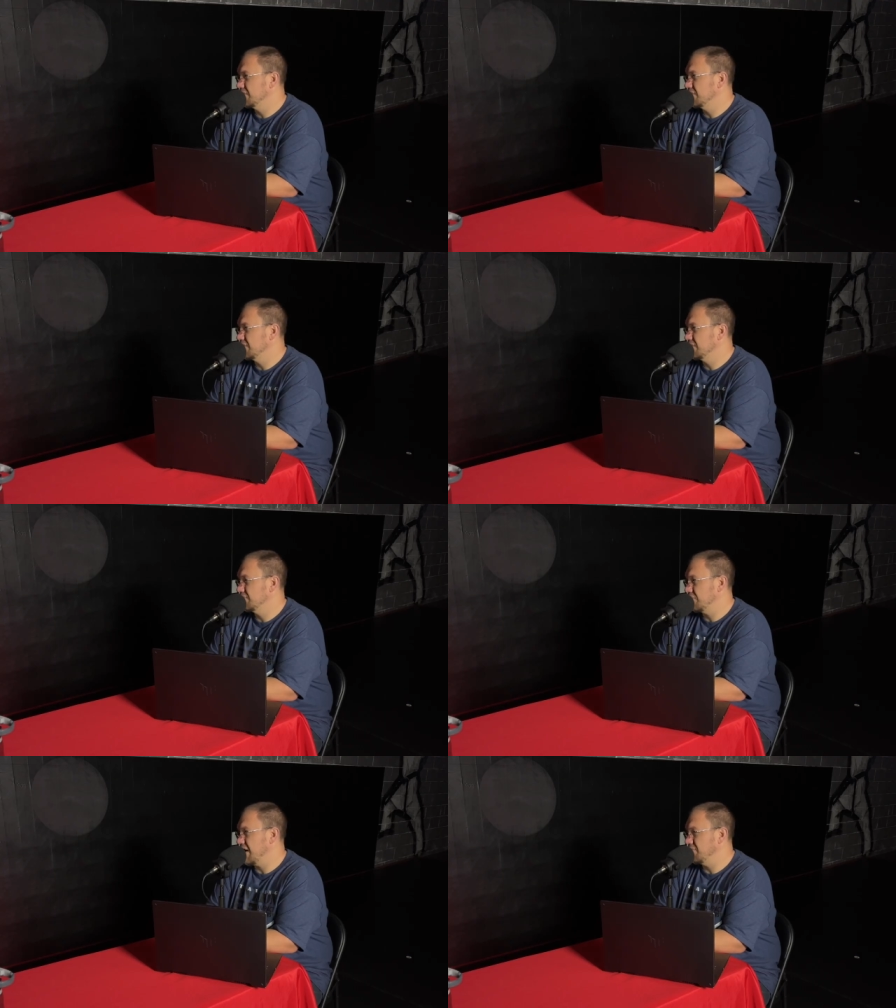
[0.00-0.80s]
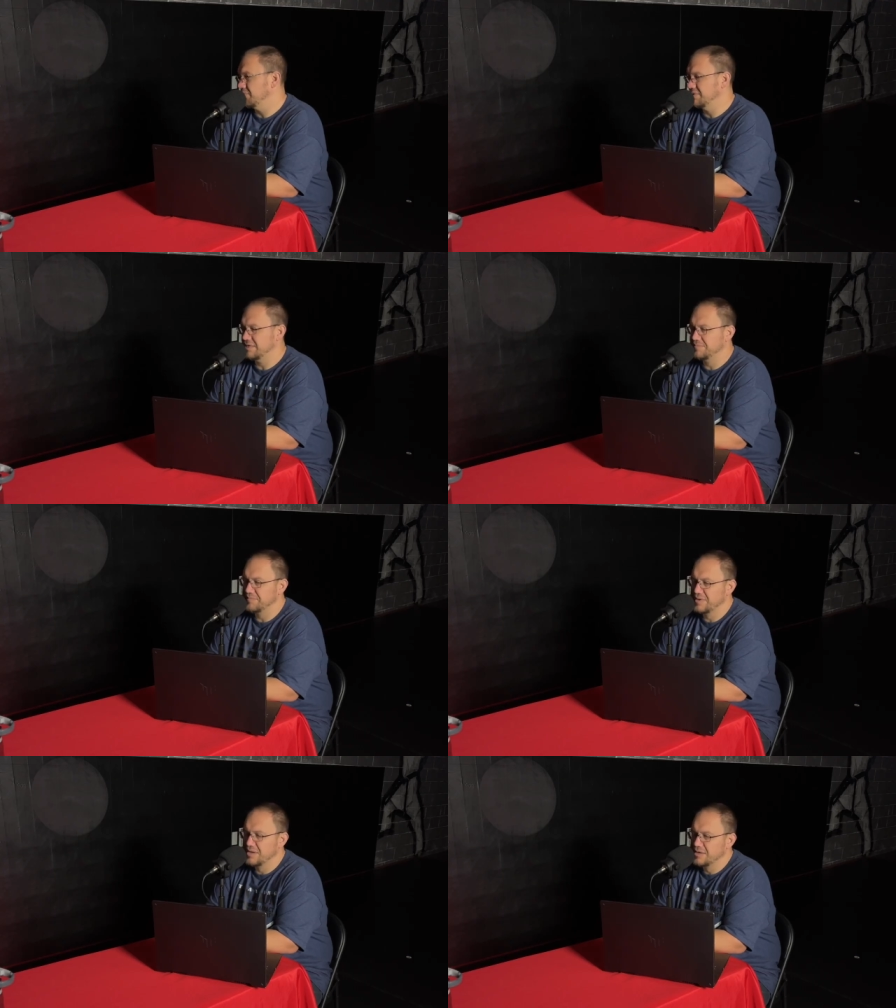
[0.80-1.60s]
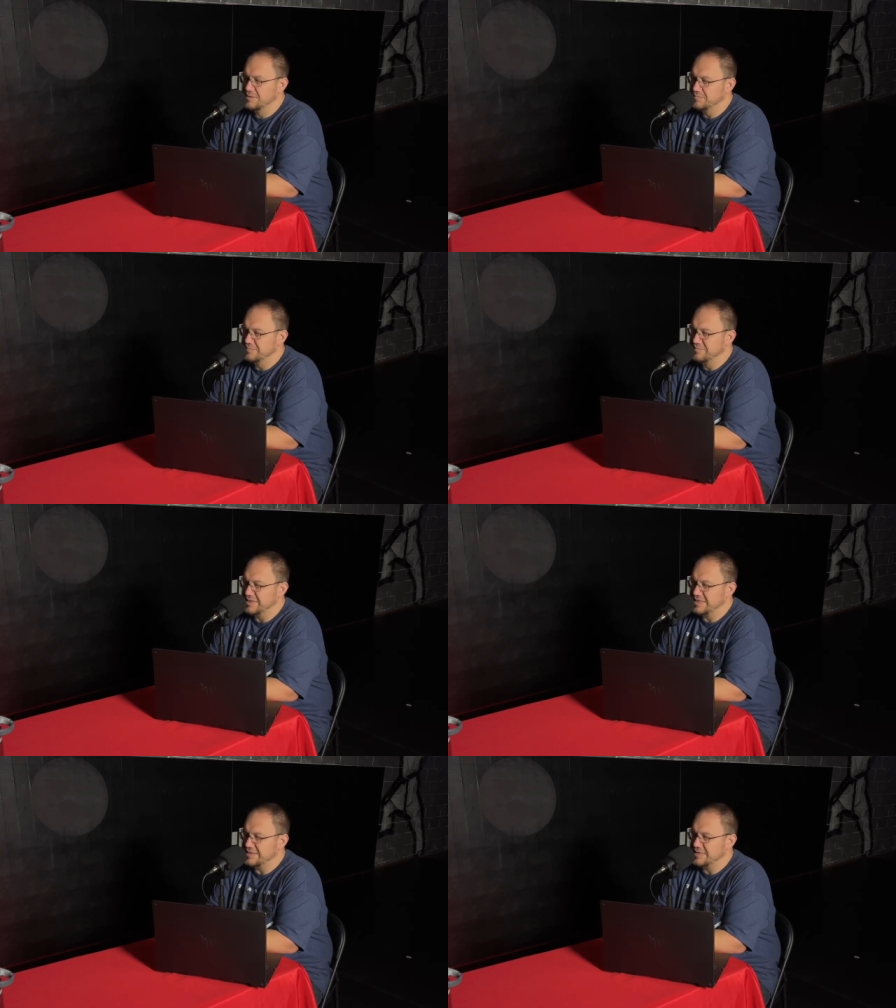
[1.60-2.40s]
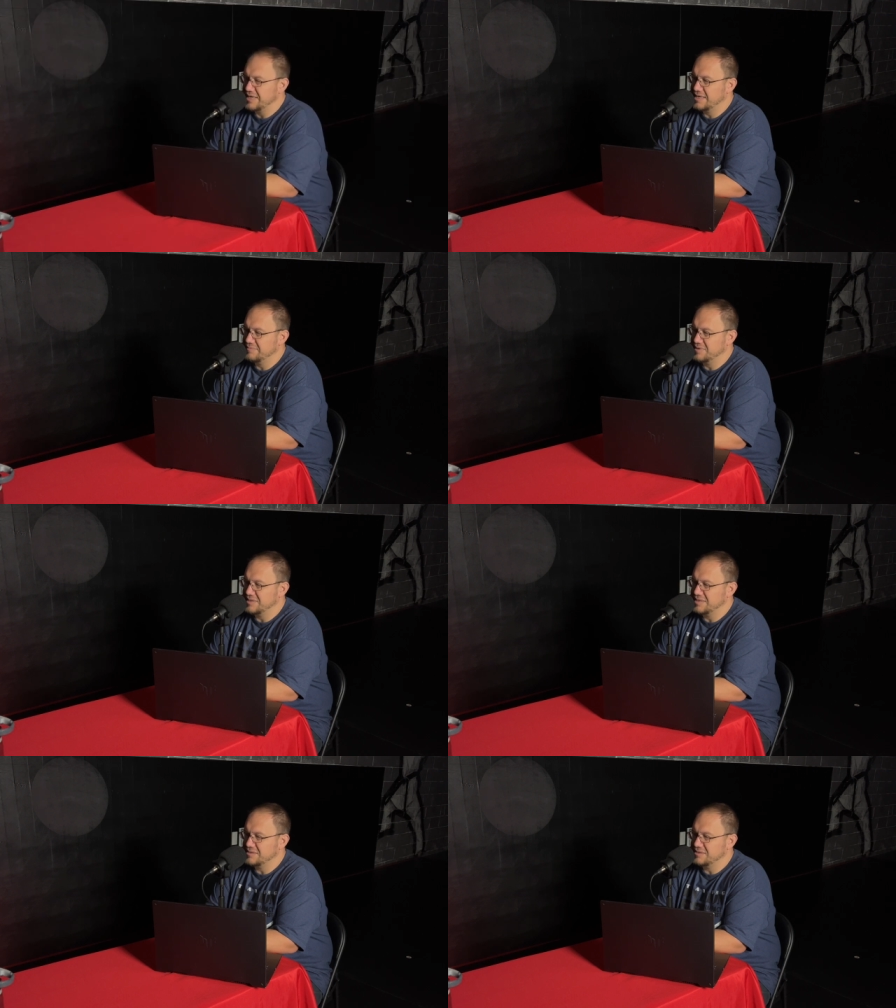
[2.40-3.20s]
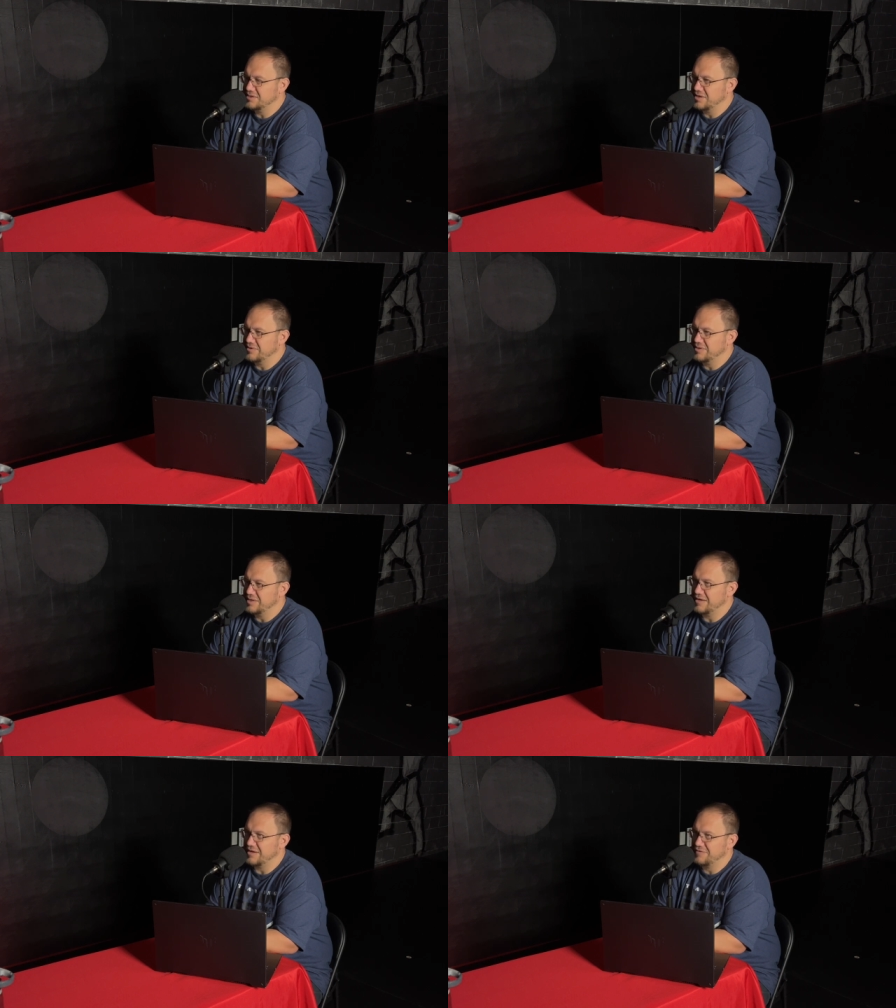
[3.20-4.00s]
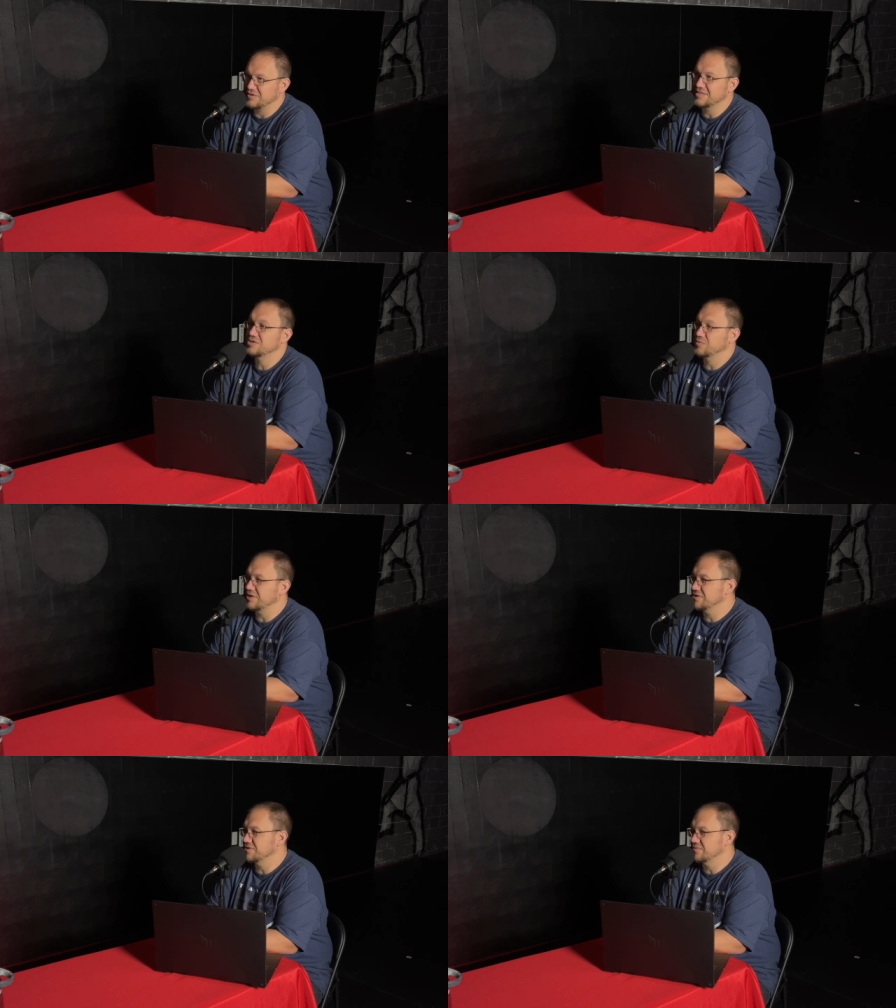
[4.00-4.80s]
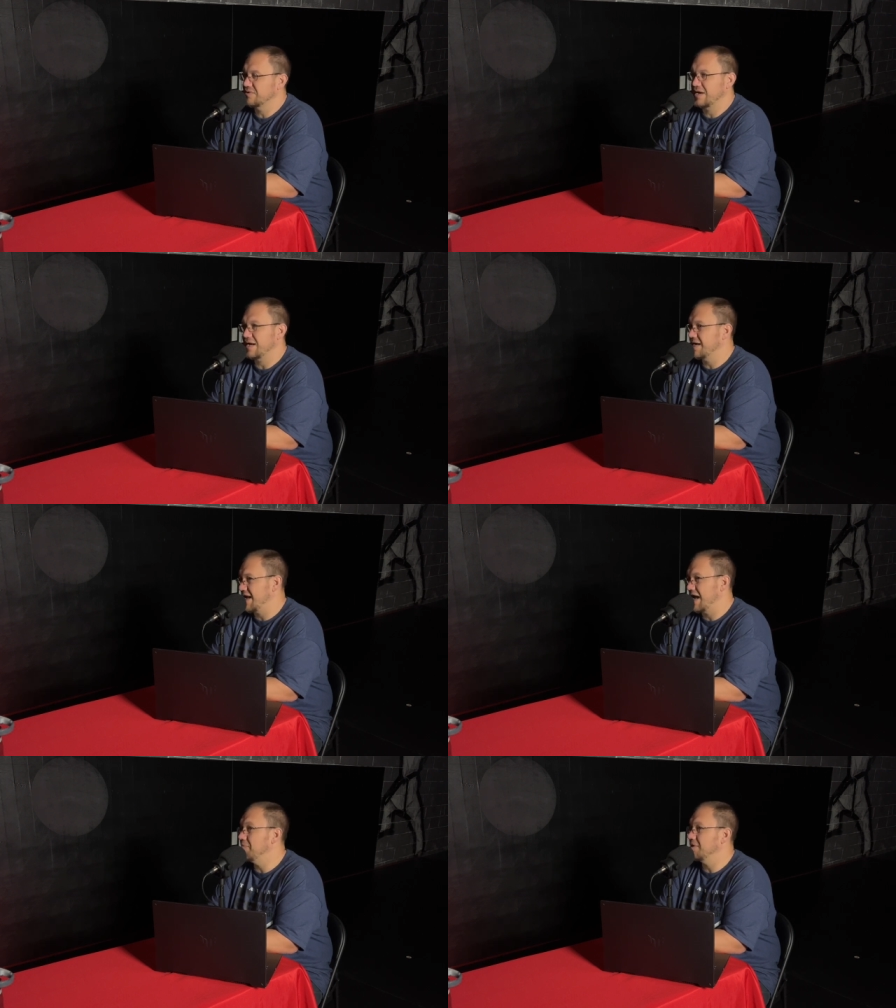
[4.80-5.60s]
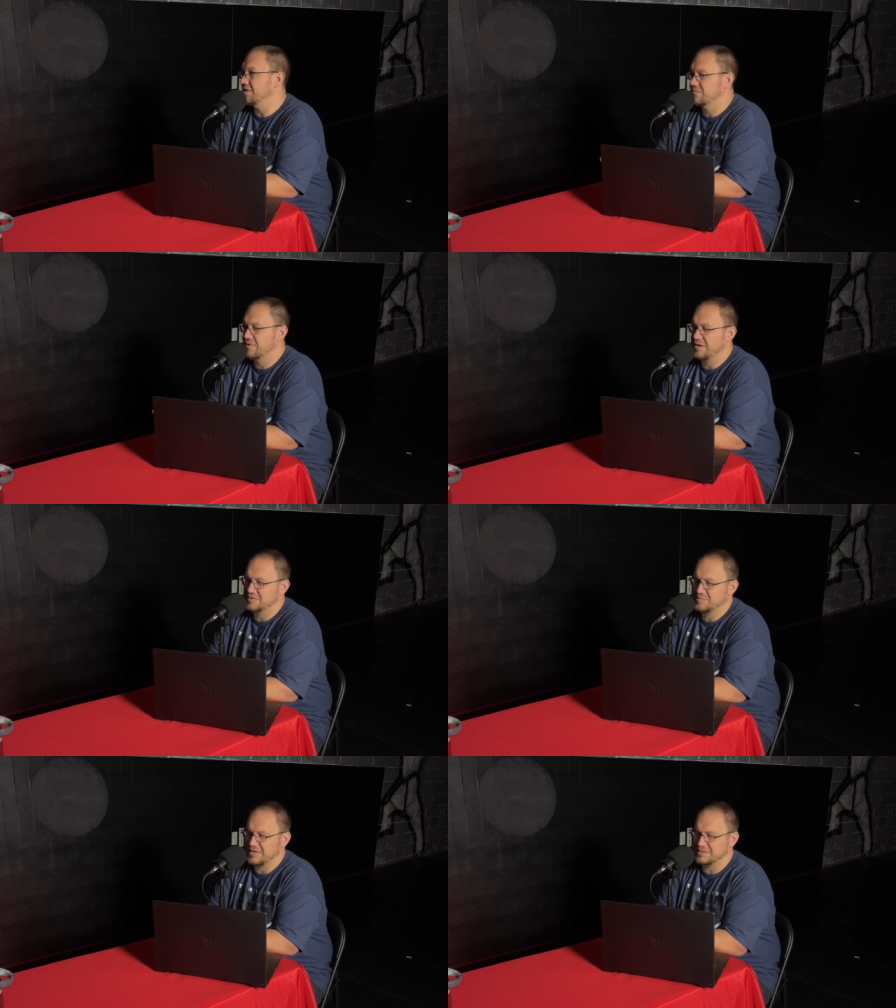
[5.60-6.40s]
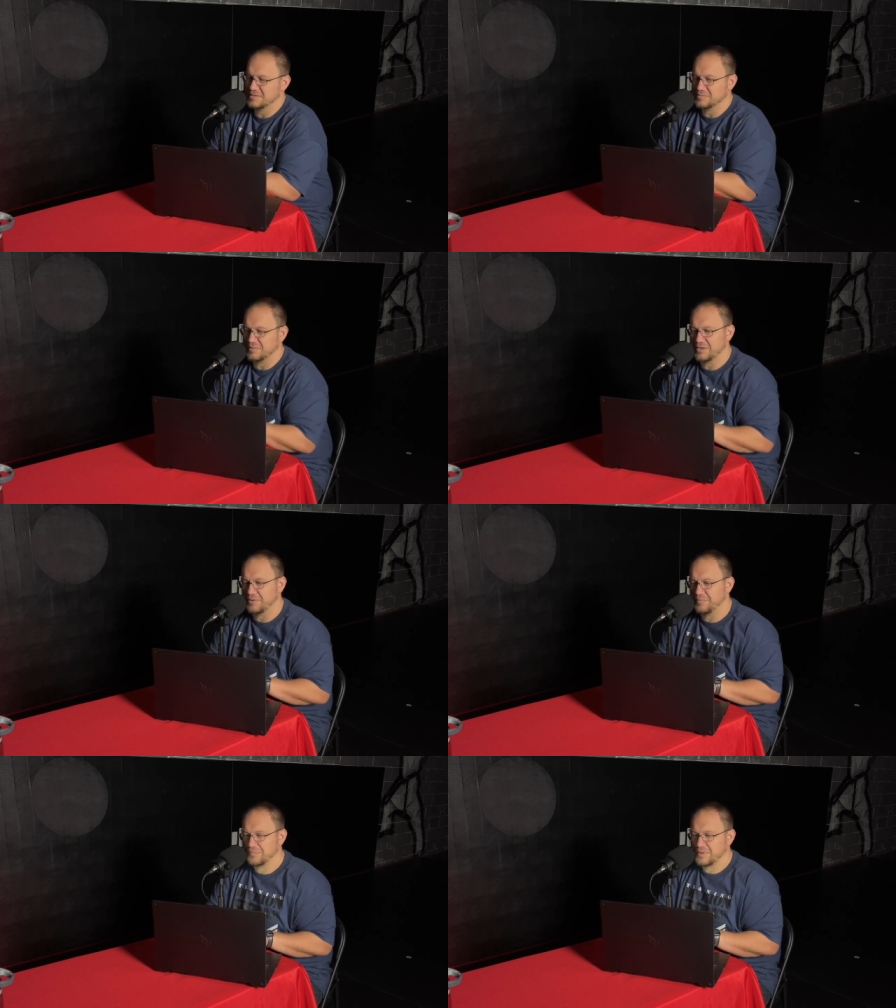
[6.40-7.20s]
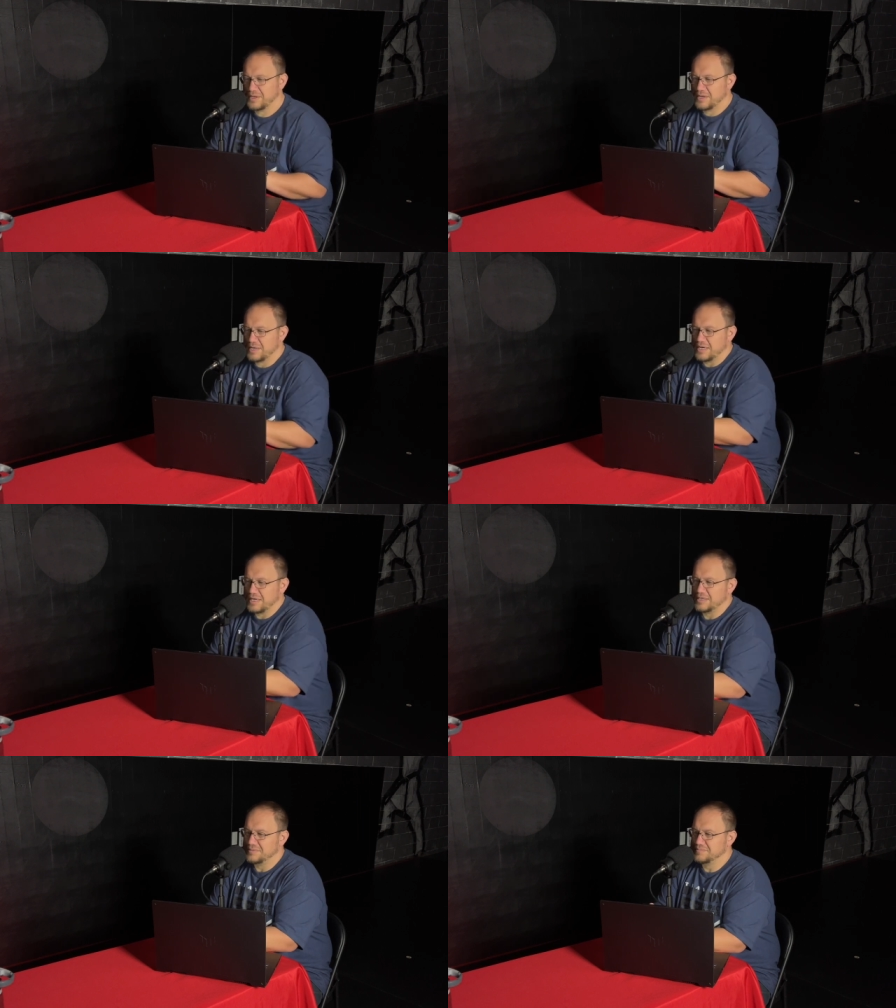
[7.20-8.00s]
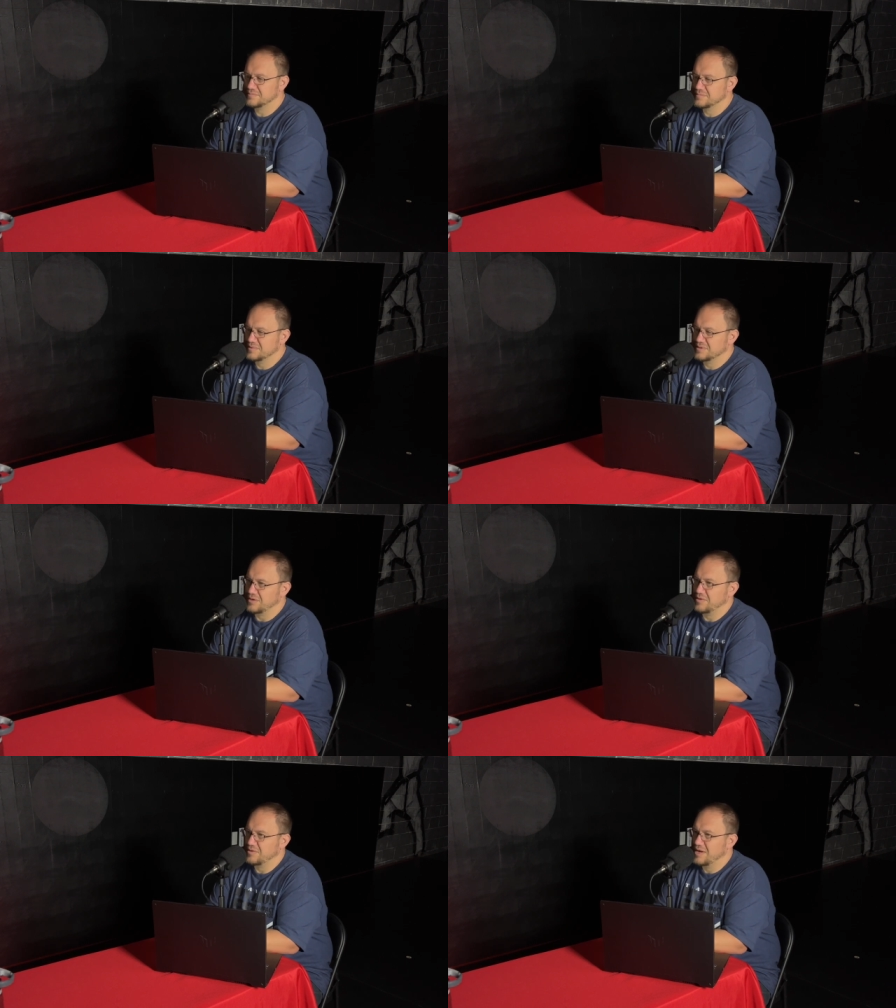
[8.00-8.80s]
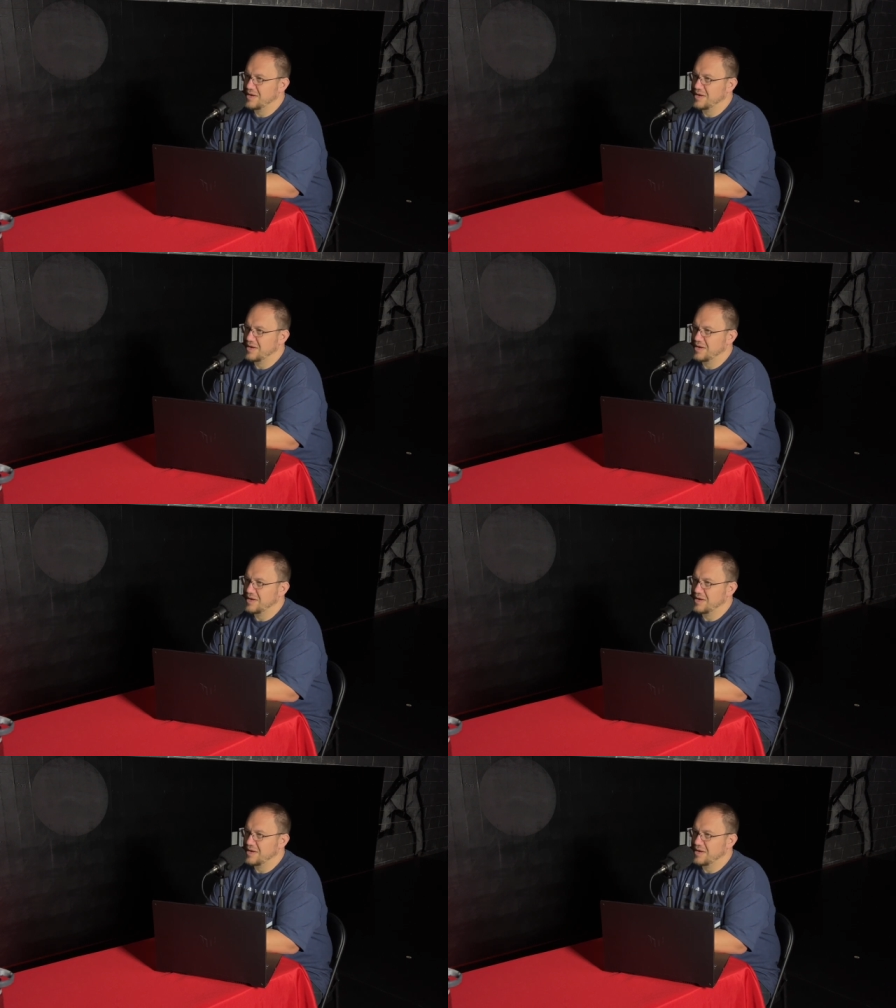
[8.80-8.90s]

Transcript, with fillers: Yeah. Probably but not but it you know if the situations are right it can be the right response as well um, so